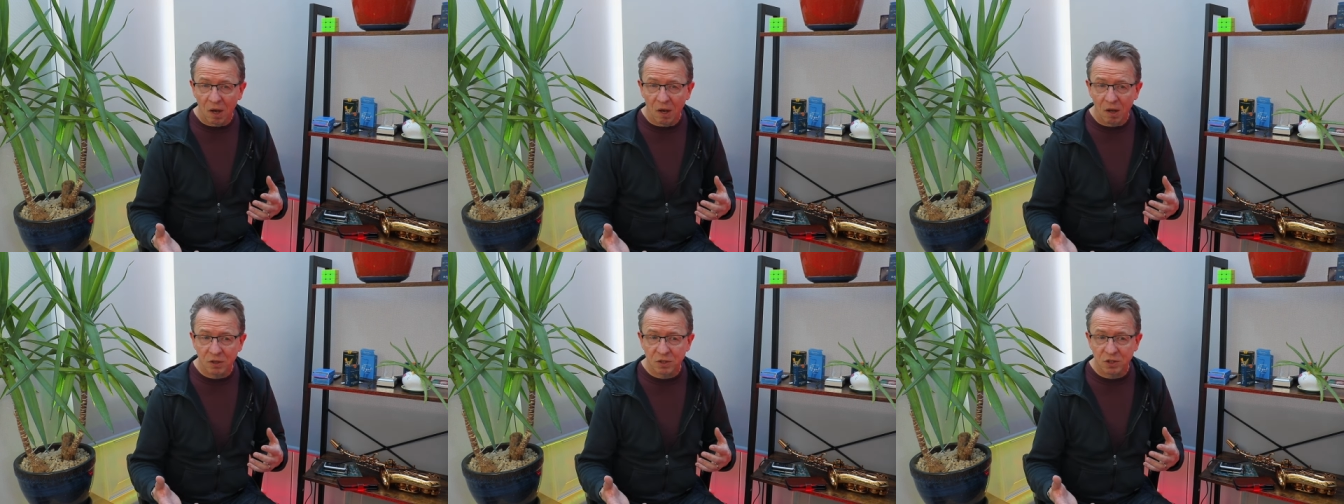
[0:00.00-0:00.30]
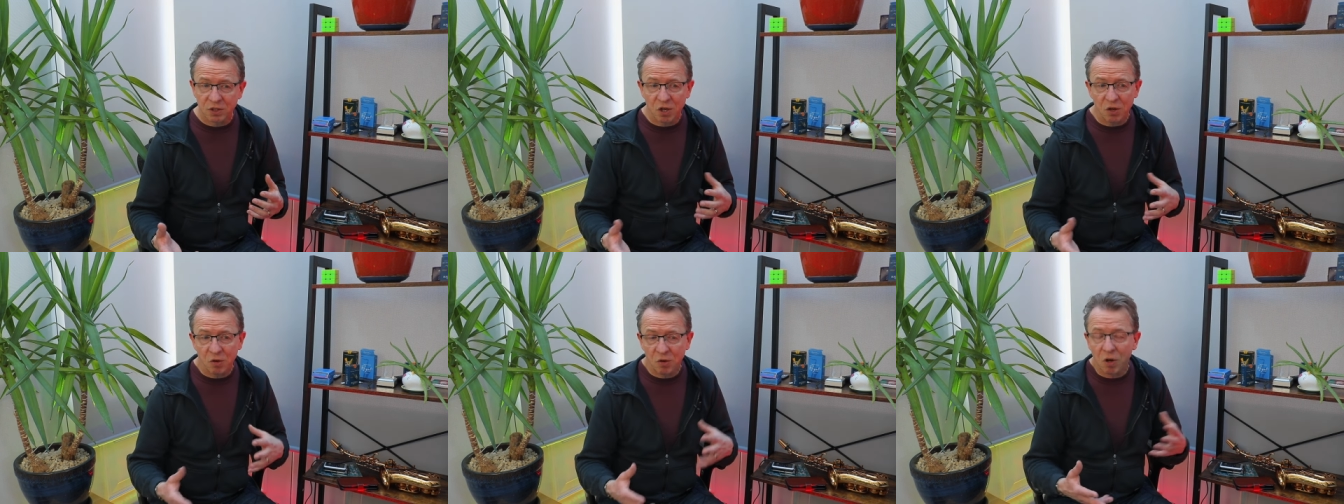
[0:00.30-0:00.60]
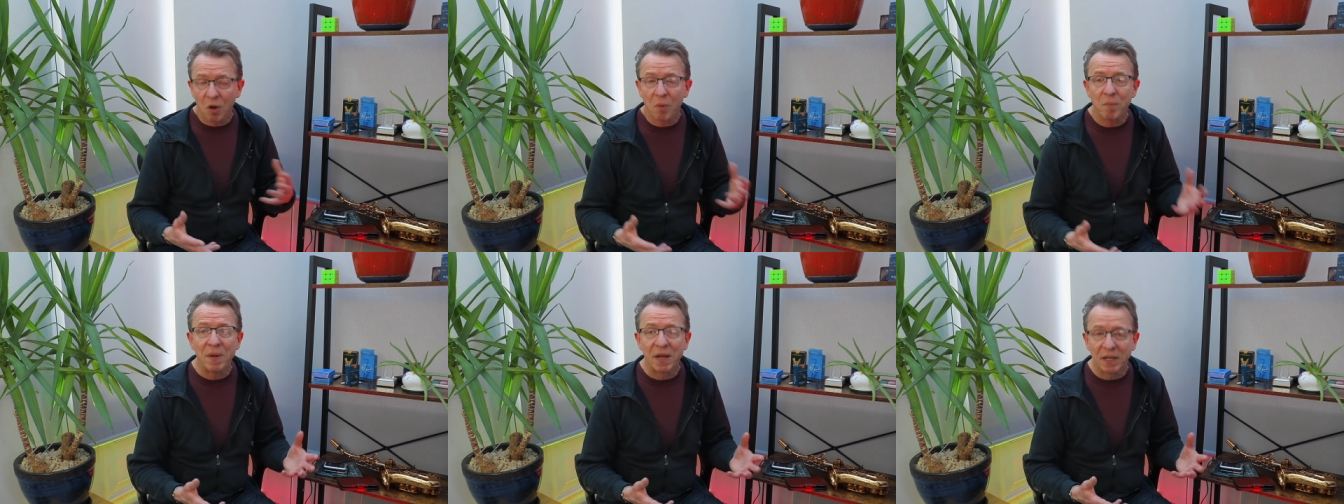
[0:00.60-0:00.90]
uh, to
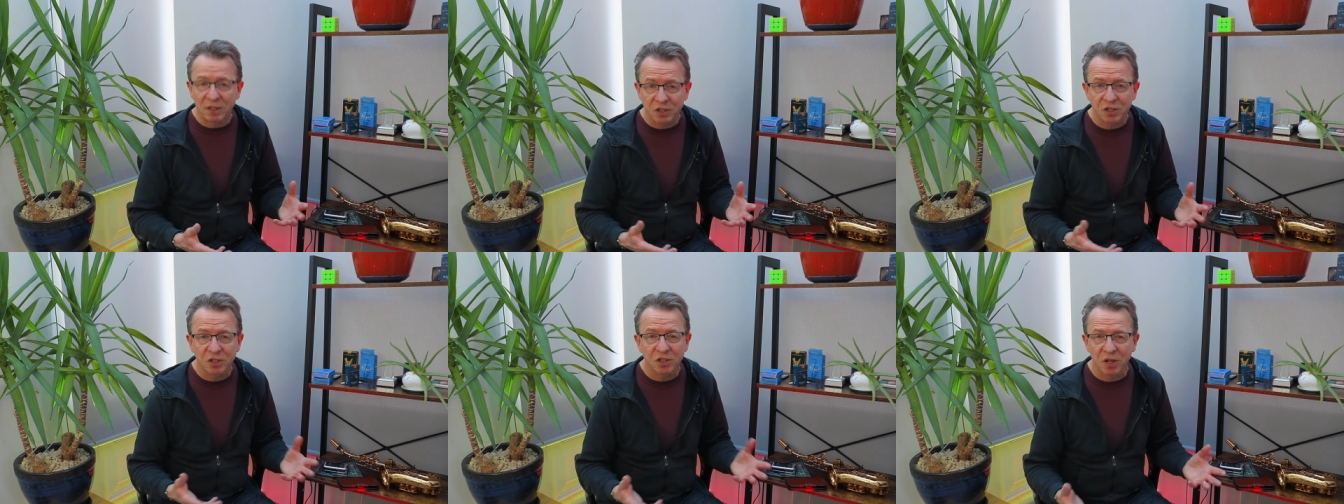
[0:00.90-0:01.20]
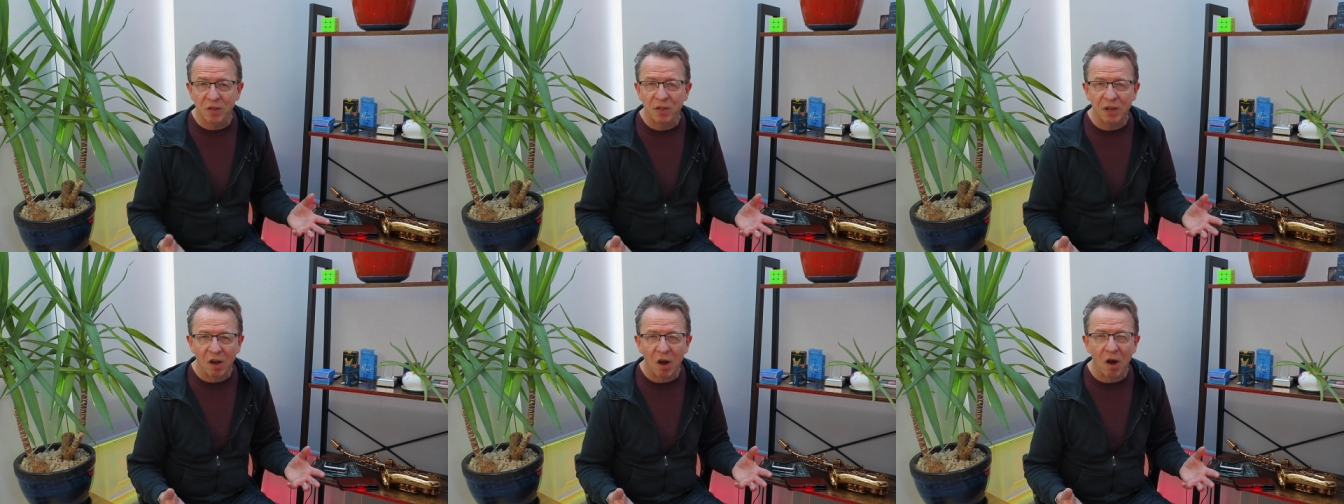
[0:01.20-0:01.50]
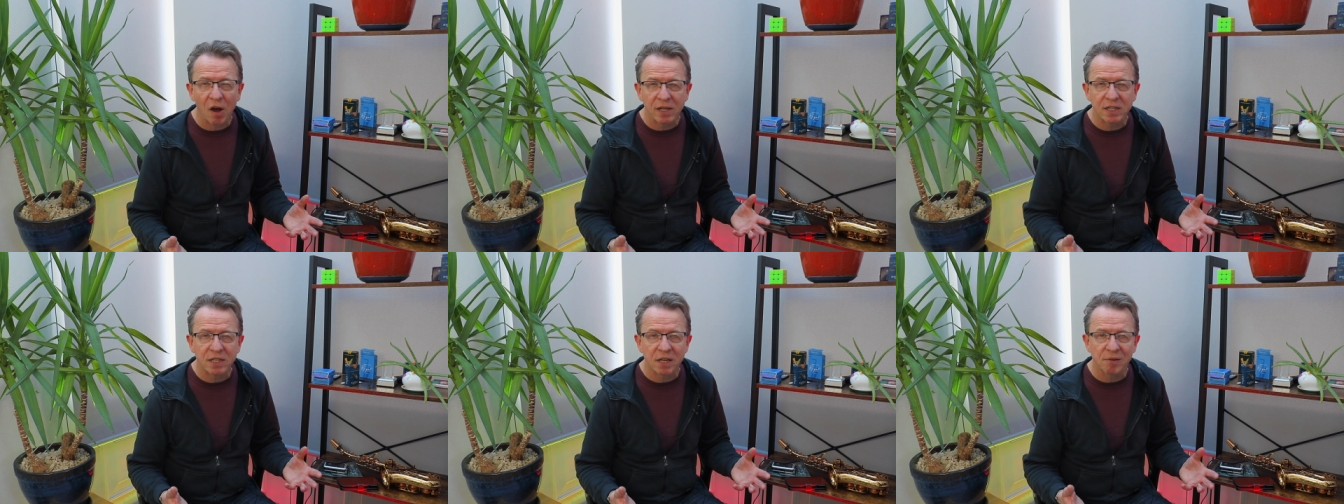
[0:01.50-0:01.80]
commit to the
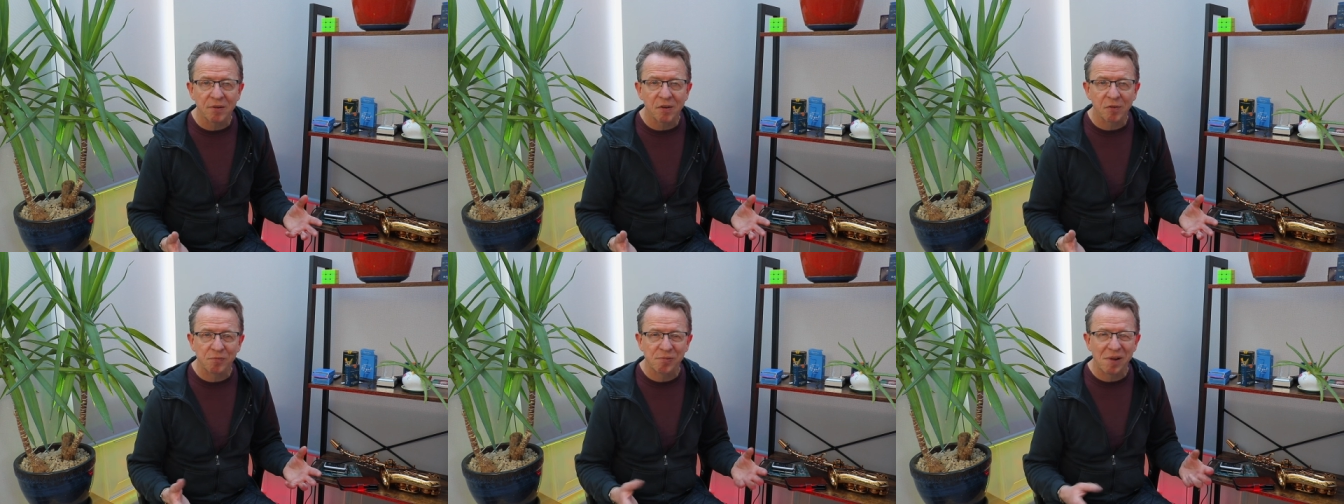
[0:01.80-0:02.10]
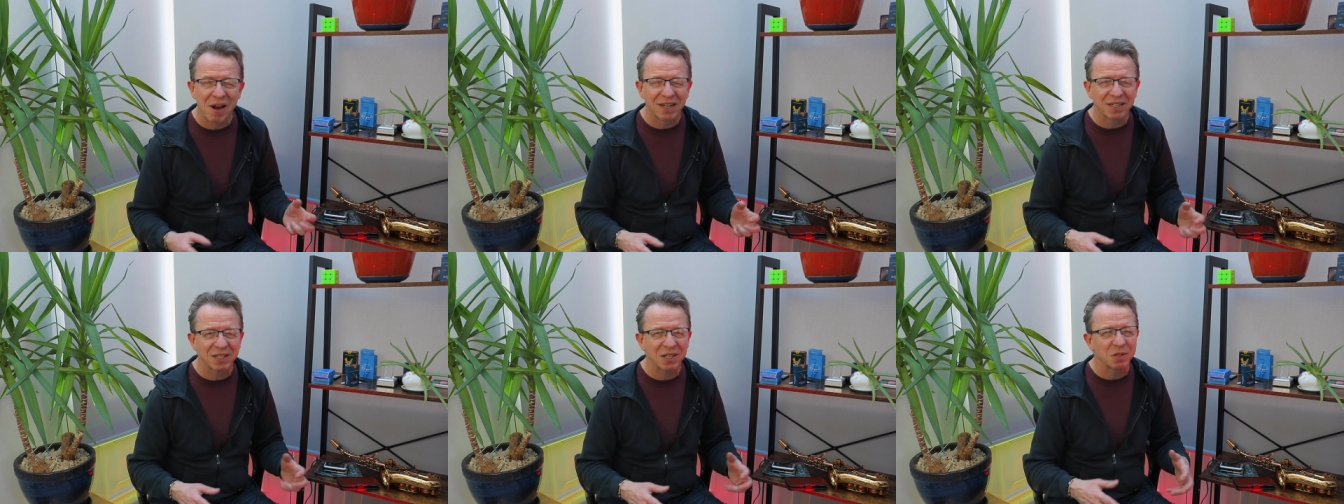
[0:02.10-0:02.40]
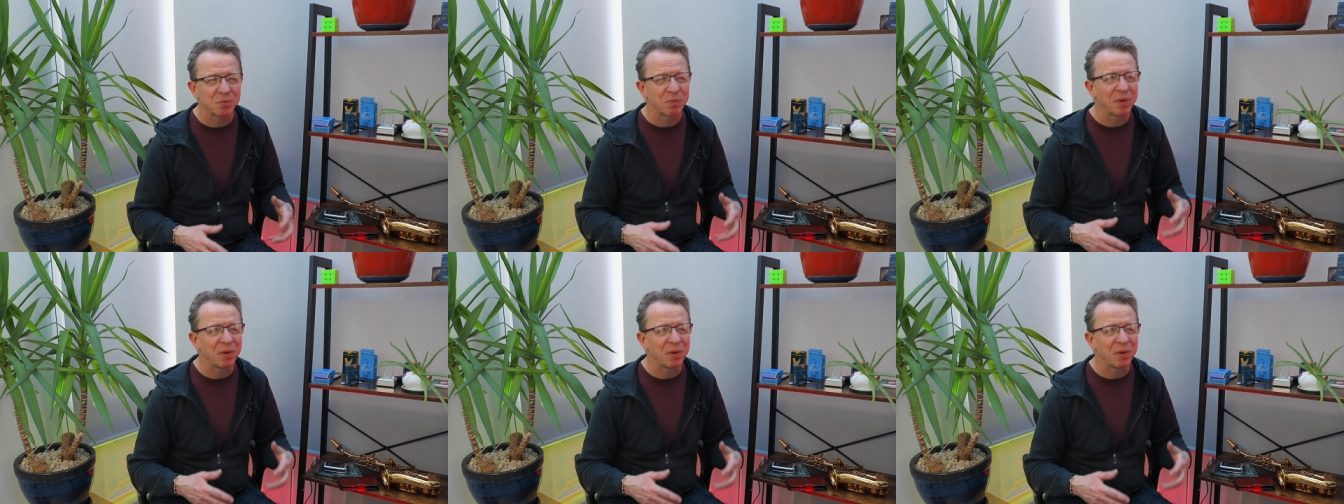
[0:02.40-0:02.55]
idea of practice